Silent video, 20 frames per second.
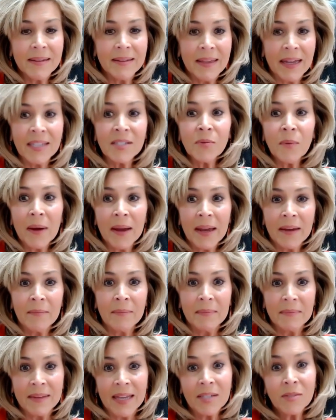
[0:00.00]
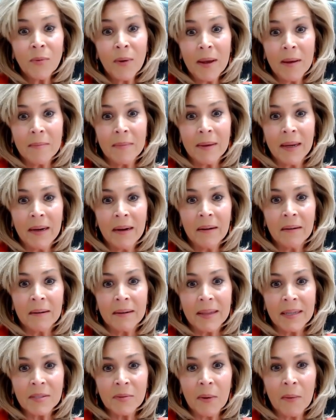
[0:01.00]
that's why I'm here.
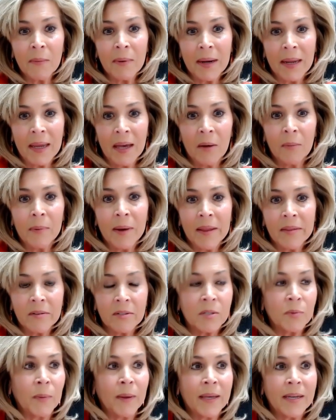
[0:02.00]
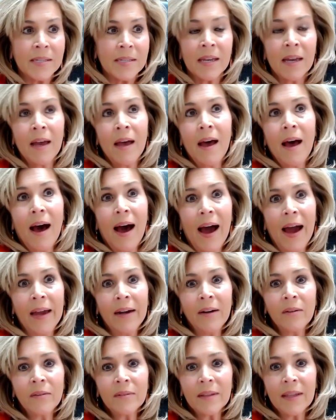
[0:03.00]
That's why I want to help others, because I
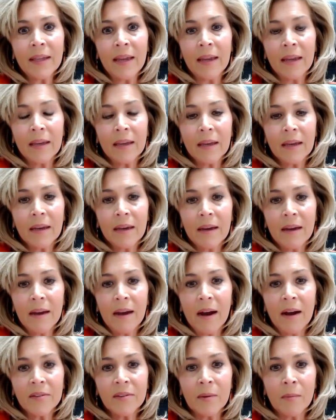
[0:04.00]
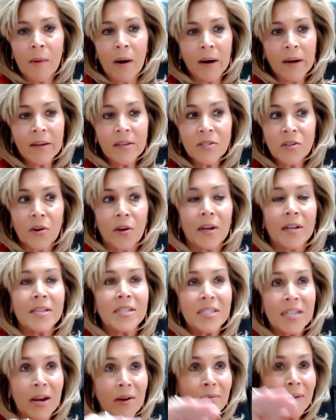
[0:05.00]
don't think the markets are going
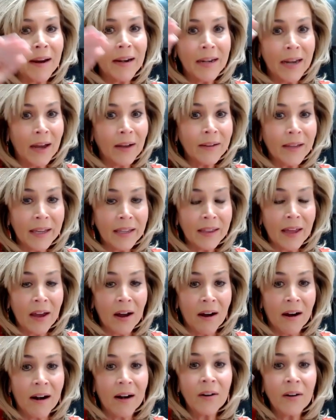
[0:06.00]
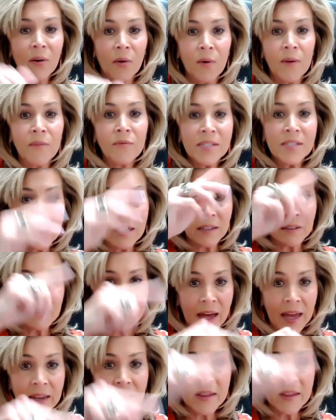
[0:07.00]
to stay right now like they are. We've seen a
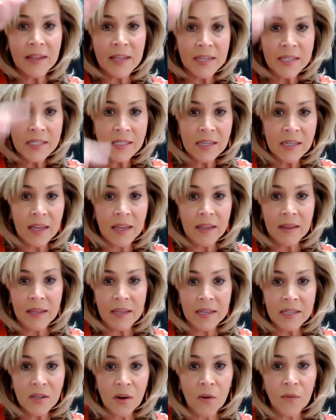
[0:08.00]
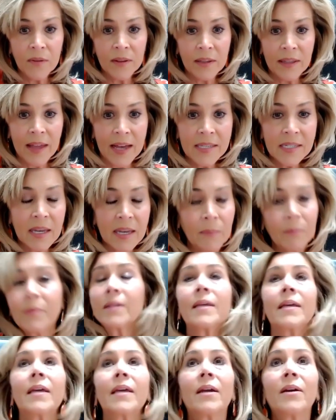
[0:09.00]
lot of this and this over the last couple
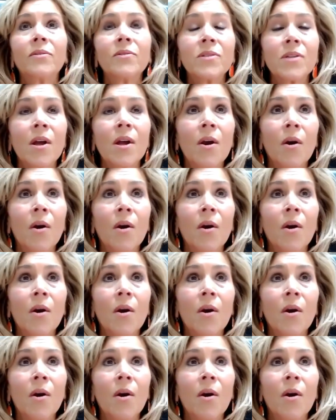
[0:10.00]
of years.